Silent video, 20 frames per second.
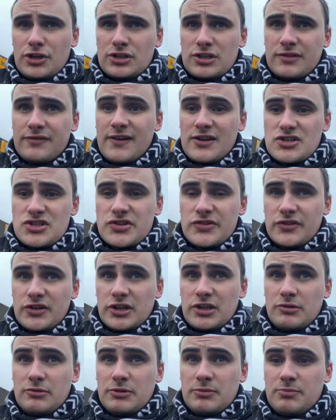
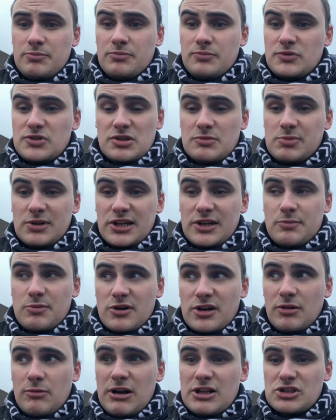defensively we did play
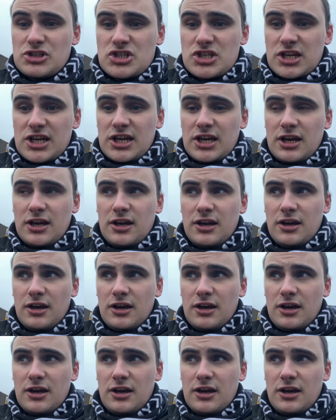pretty well today.